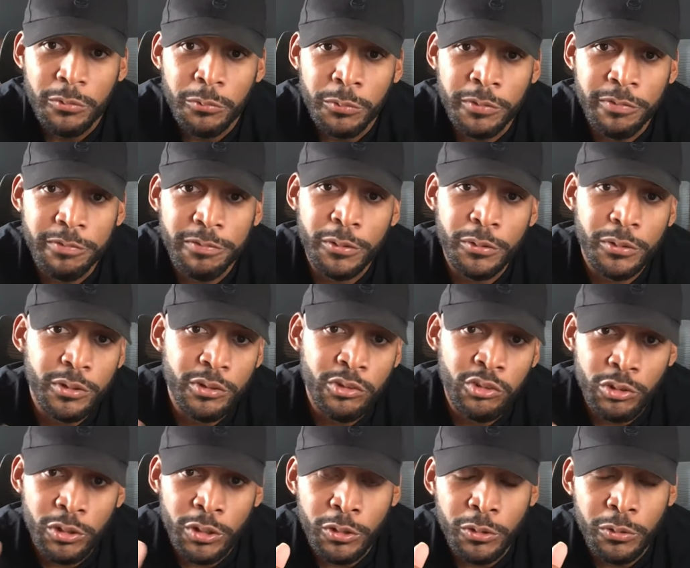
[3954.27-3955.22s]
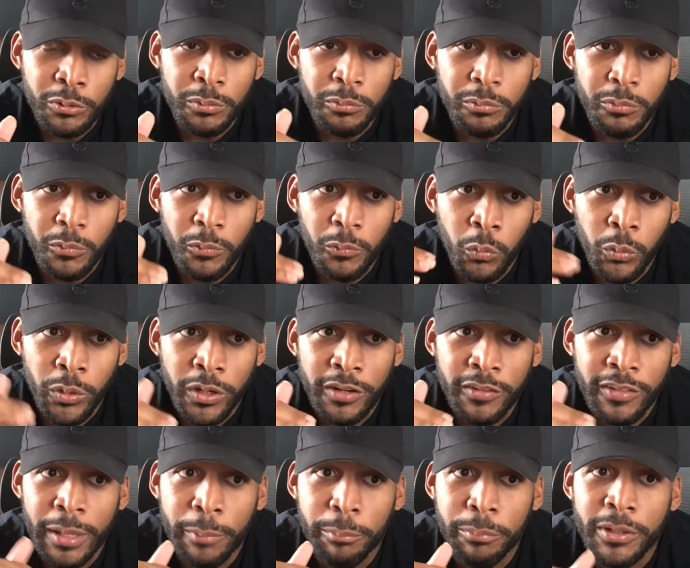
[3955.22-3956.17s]
We flew the drone where
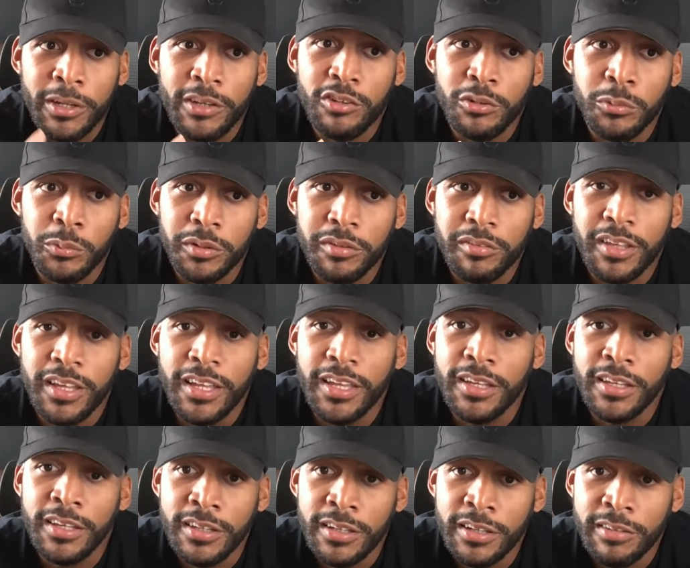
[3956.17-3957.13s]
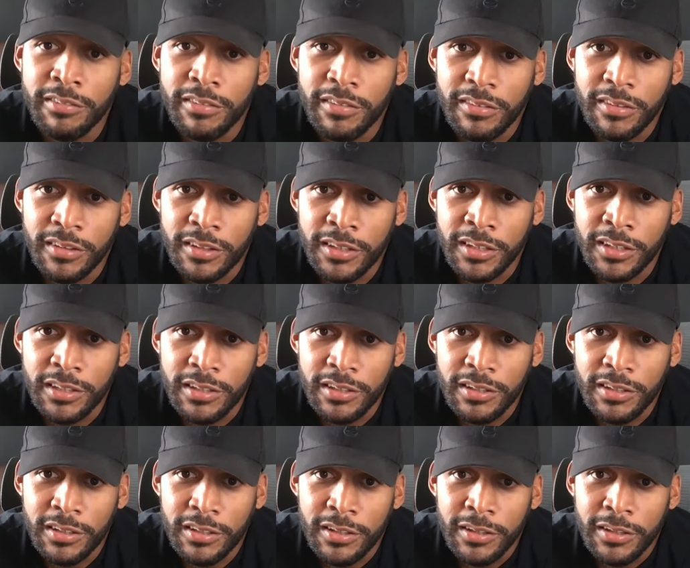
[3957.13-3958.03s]
that picture was taking of the city.